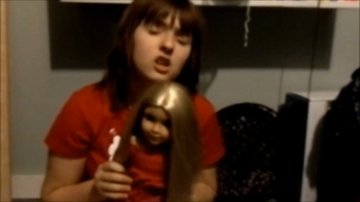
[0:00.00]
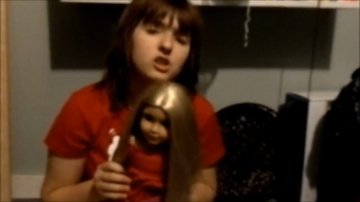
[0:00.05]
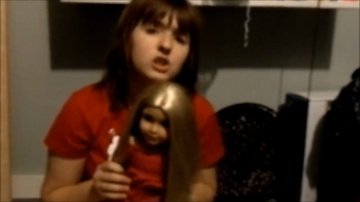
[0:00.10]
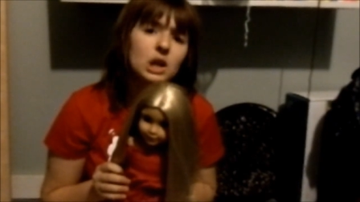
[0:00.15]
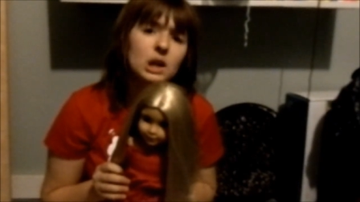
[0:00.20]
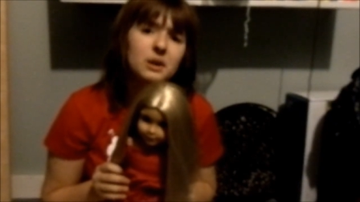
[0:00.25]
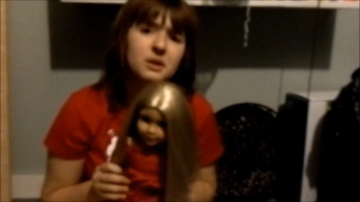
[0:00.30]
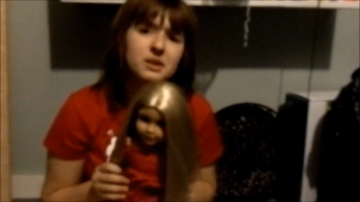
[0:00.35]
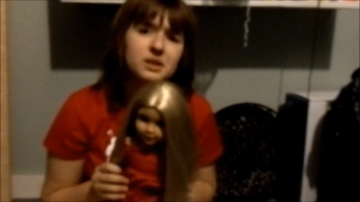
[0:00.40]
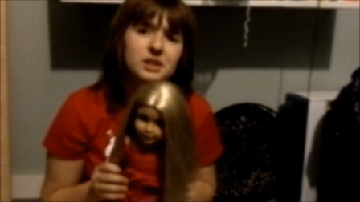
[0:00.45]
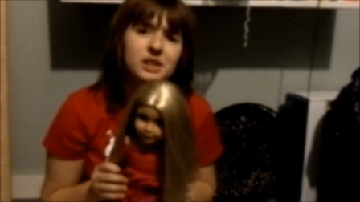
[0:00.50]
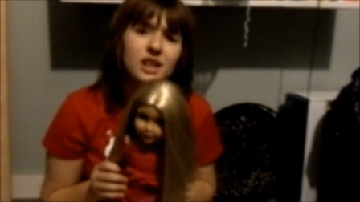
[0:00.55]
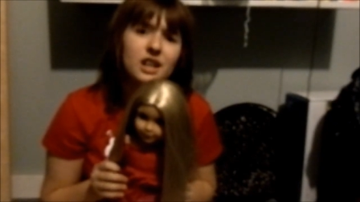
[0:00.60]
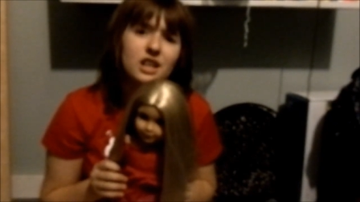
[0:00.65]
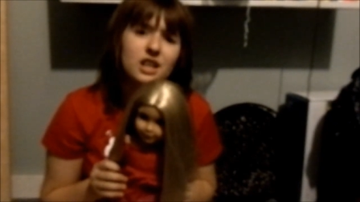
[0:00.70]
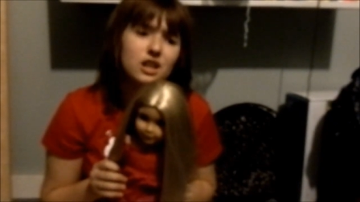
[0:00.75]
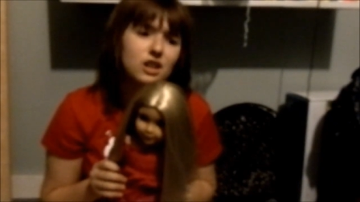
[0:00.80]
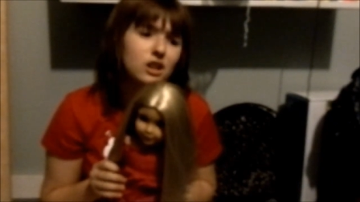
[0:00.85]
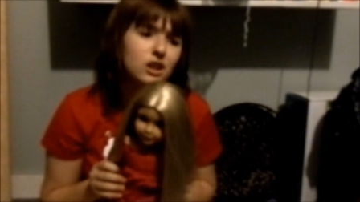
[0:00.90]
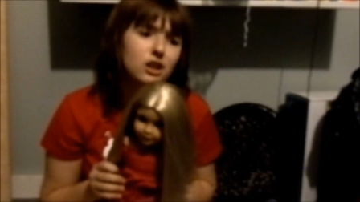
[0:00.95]
So I was
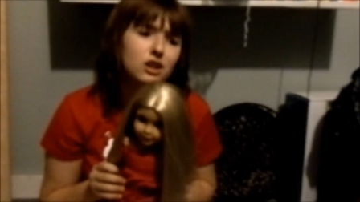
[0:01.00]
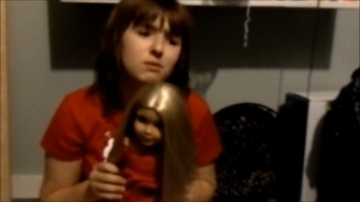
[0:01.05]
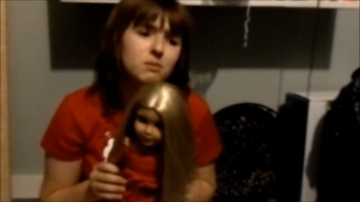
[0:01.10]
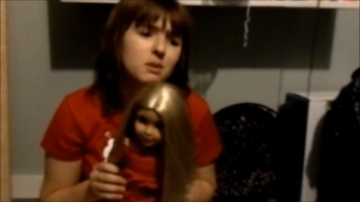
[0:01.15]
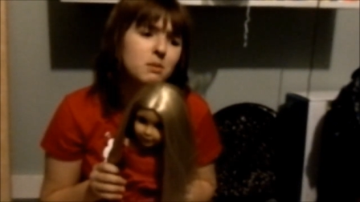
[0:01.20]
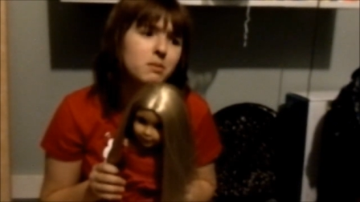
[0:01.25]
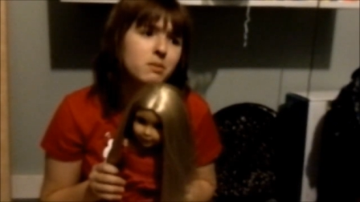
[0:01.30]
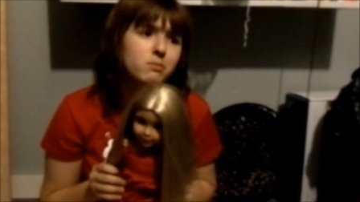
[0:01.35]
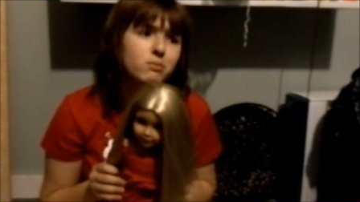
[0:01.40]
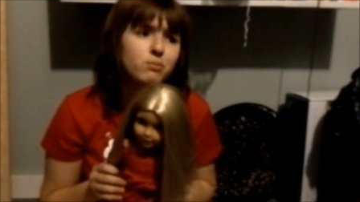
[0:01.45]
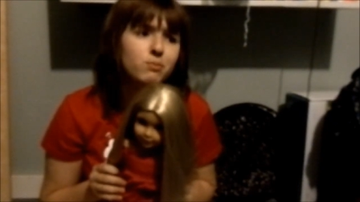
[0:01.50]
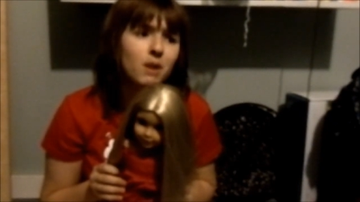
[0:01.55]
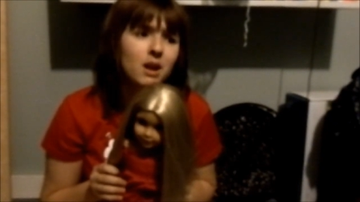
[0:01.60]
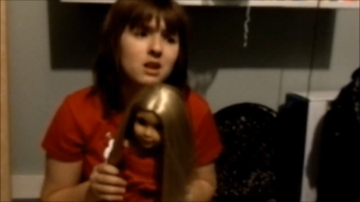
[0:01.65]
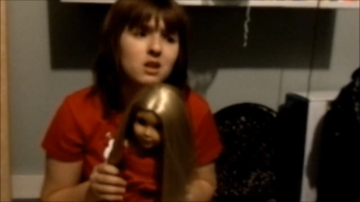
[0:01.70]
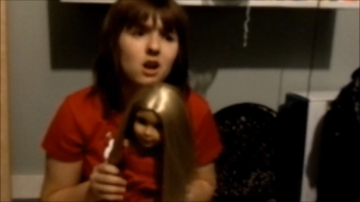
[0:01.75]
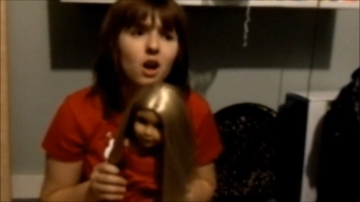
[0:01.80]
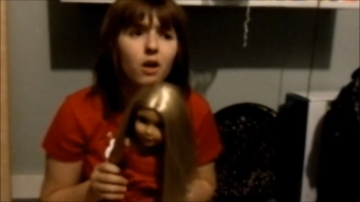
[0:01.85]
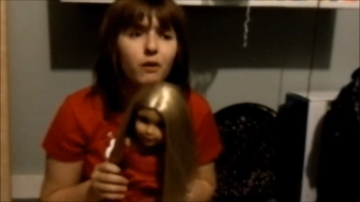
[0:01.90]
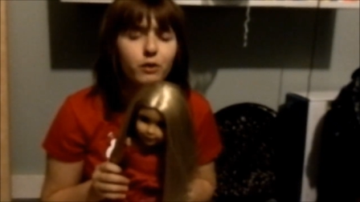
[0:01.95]
like, you know, you've been
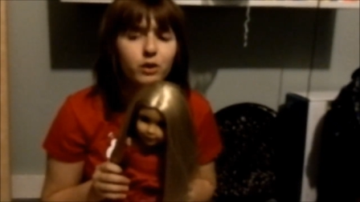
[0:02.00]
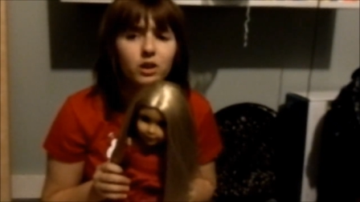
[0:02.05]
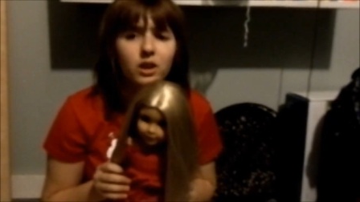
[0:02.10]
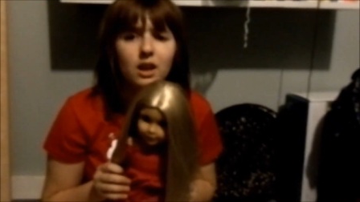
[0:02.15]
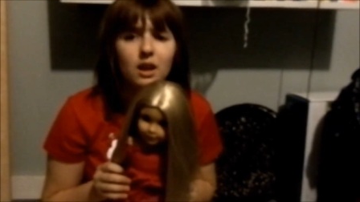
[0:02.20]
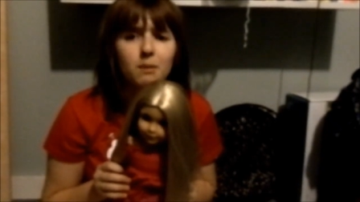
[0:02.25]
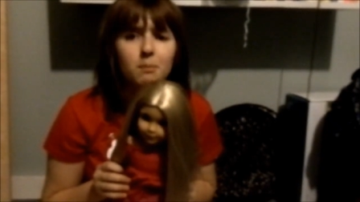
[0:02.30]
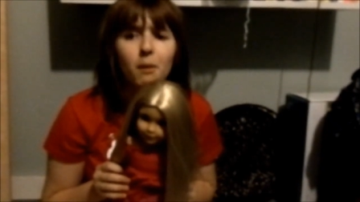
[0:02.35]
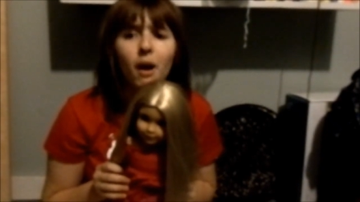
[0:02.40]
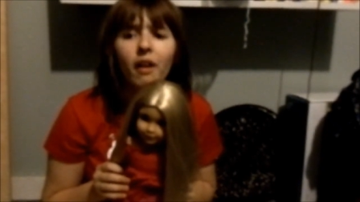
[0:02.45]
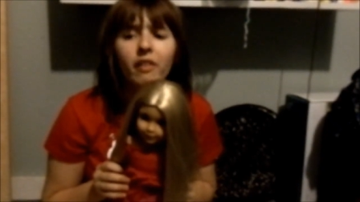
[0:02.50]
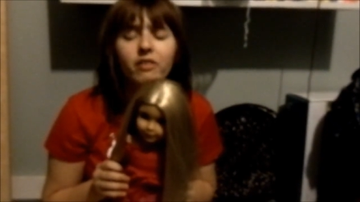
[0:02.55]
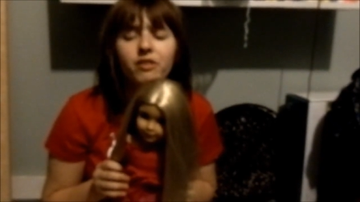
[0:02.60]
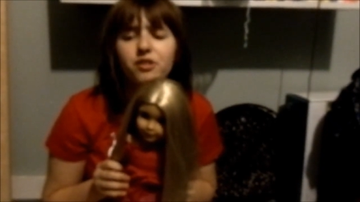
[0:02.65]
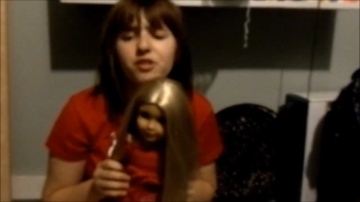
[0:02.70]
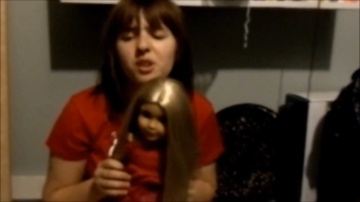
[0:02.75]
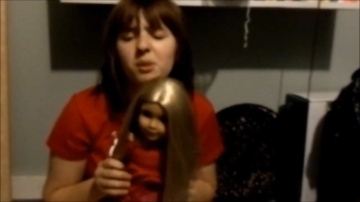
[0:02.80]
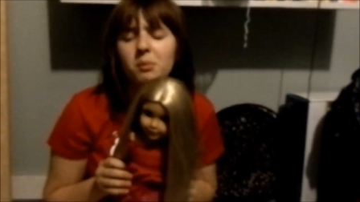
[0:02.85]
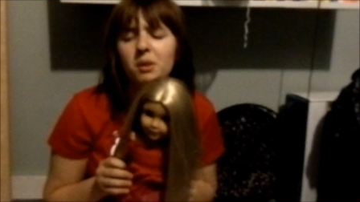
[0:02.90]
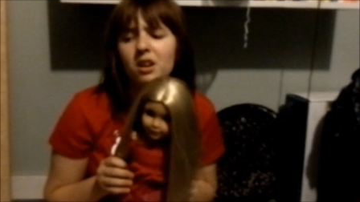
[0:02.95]
my doll for like
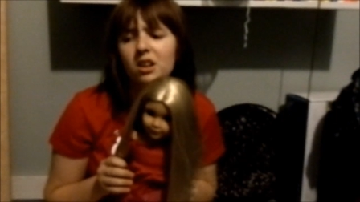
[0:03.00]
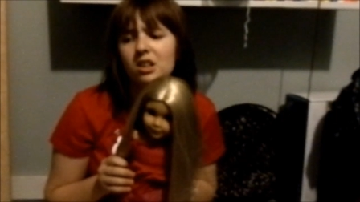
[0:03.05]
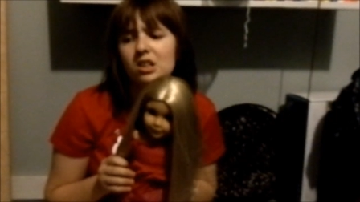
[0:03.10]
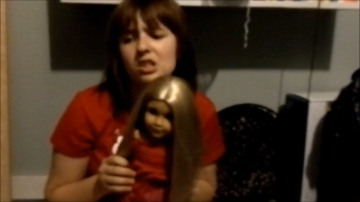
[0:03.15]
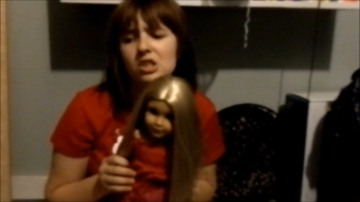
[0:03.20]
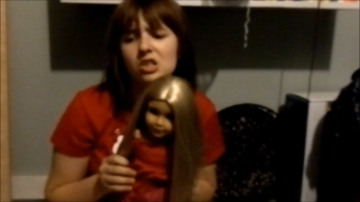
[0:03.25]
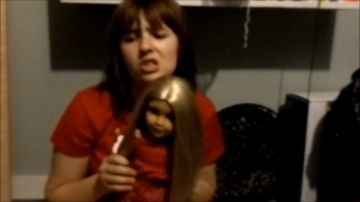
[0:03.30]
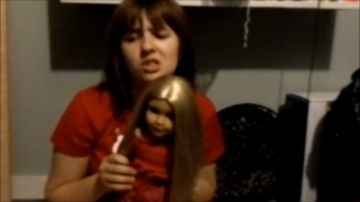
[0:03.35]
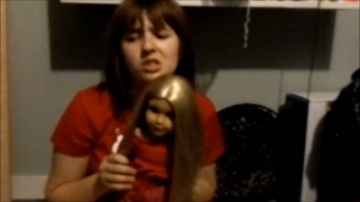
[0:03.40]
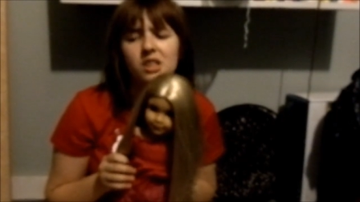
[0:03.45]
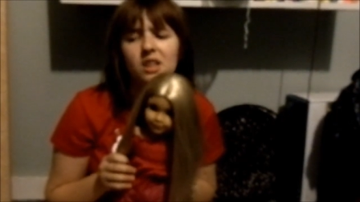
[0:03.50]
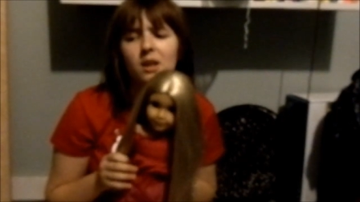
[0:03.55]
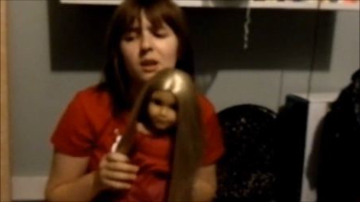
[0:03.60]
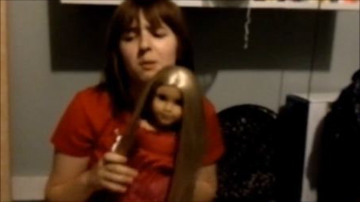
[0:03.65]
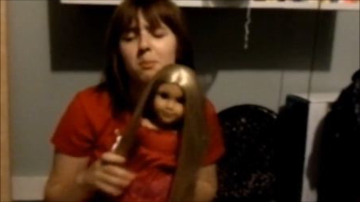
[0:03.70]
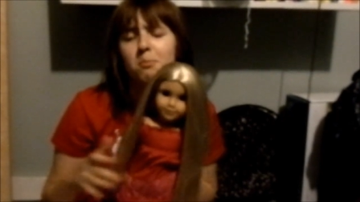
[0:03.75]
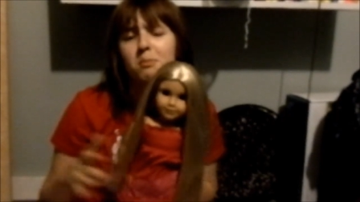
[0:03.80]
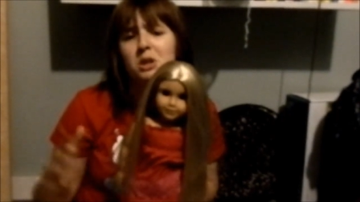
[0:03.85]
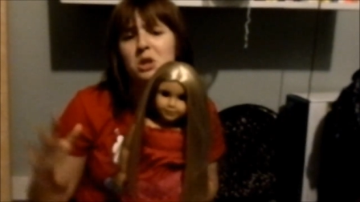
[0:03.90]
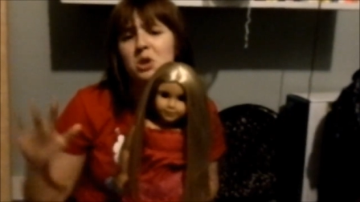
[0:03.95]
months, I'm not gonna just
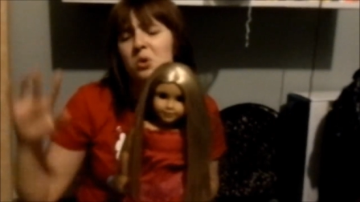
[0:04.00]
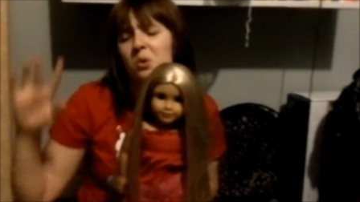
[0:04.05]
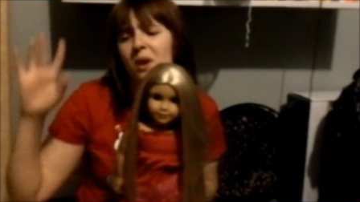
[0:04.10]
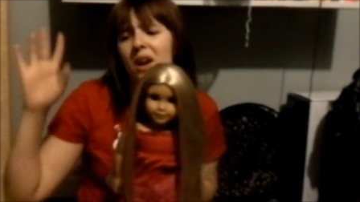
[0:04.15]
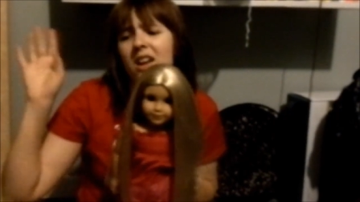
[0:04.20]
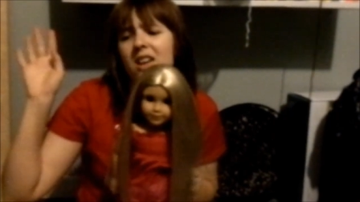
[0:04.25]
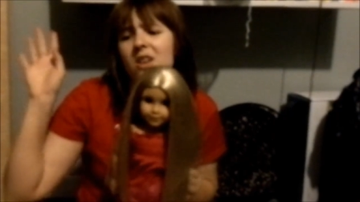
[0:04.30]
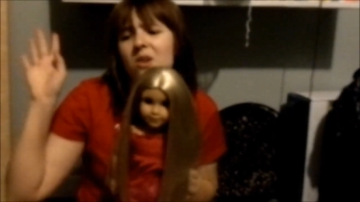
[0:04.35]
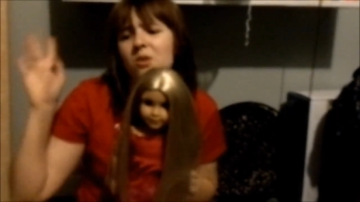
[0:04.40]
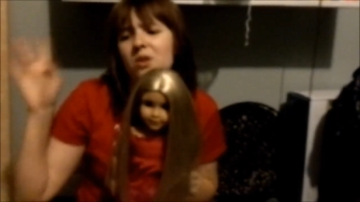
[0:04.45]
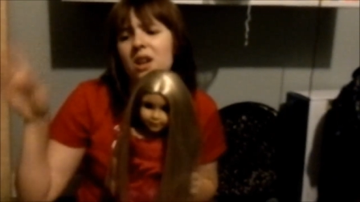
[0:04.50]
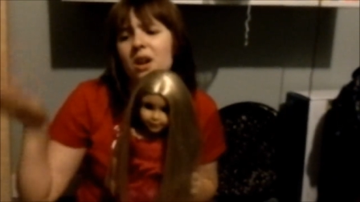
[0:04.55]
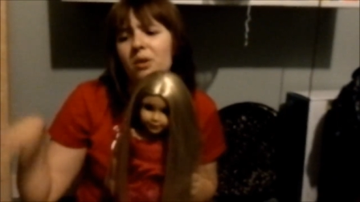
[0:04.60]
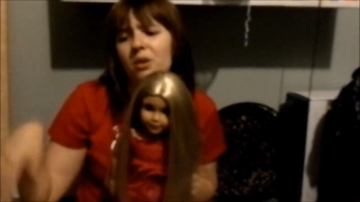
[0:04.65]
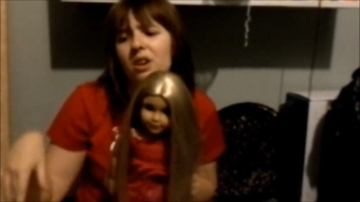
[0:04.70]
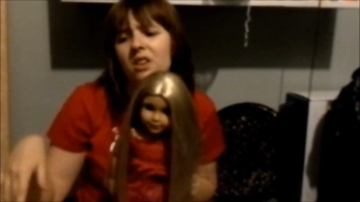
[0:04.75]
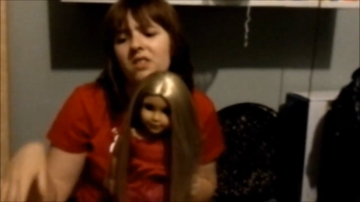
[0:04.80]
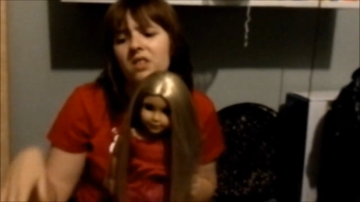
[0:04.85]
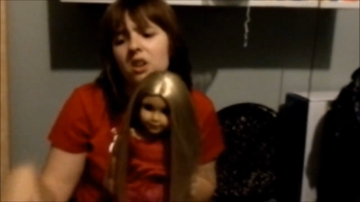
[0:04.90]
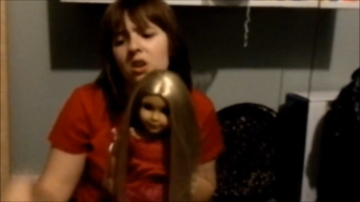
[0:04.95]
like betray you and get
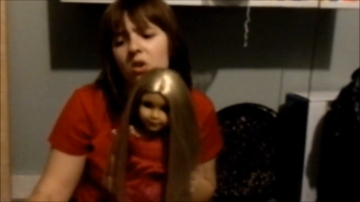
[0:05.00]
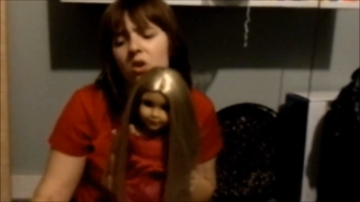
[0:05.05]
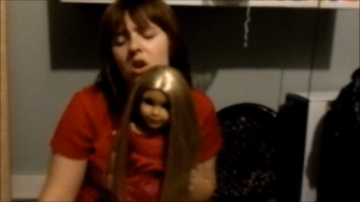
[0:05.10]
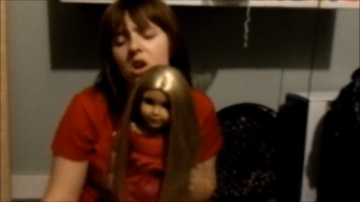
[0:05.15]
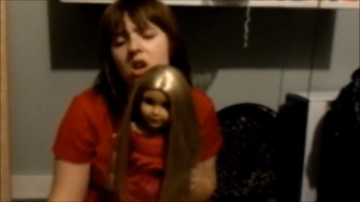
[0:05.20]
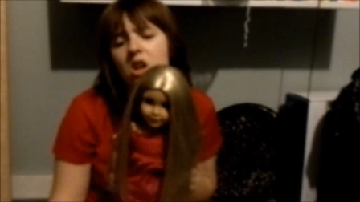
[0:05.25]
rid of you.